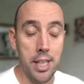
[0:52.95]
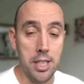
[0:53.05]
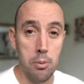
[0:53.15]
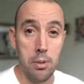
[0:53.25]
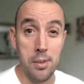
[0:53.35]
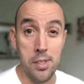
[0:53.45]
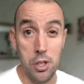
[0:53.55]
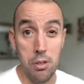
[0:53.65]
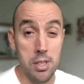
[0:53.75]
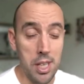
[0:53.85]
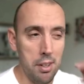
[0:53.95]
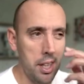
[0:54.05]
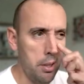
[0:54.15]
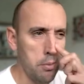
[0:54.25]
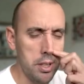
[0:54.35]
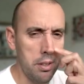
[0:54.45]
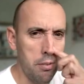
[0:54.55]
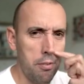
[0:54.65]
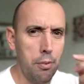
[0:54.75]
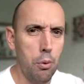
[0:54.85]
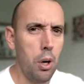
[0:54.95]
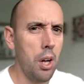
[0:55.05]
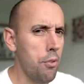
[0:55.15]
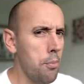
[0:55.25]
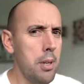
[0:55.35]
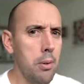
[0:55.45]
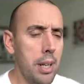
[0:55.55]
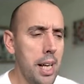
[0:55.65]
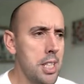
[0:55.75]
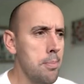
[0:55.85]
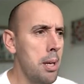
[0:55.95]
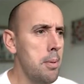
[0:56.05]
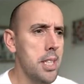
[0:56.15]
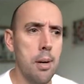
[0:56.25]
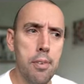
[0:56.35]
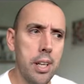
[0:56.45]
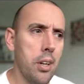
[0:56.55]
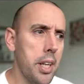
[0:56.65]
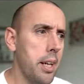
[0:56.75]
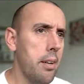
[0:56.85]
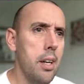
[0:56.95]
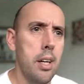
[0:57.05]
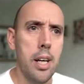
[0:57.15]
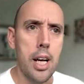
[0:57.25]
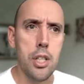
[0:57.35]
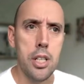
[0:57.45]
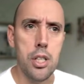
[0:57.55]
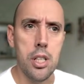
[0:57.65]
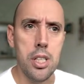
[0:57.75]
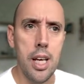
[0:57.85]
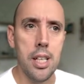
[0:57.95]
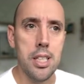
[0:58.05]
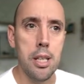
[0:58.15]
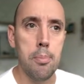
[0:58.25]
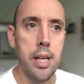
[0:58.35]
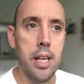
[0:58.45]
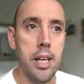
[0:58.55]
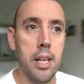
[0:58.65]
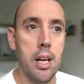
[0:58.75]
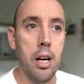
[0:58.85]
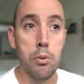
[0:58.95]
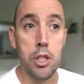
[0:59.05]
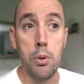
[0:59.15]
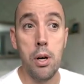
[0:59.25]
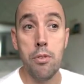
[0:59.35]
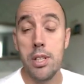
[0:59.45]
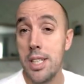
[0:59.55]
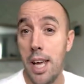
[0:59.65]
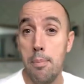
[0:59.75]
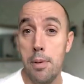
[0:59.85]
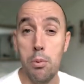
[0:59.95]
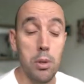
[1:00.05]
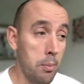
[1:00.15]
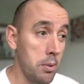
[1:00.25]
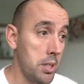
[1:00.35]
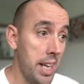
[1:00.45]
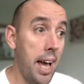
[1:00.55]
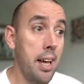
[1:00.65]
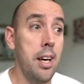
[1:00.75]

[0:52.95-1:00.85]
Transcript: So we was using, I think it was a 400mm lens, maybe something like that. Actually, it should tell us up here. Oh, 210mm we was at.